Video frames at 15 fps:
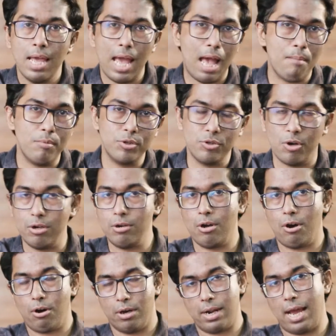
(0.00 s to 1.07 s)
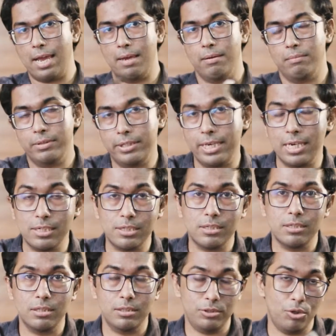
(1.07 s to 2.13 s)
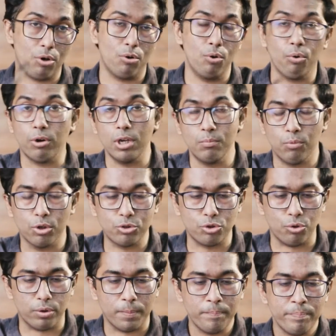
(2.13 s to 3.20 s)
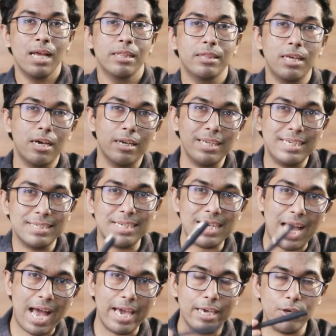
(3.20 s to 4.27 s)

Amazon or I guess your local bookstore. The reason I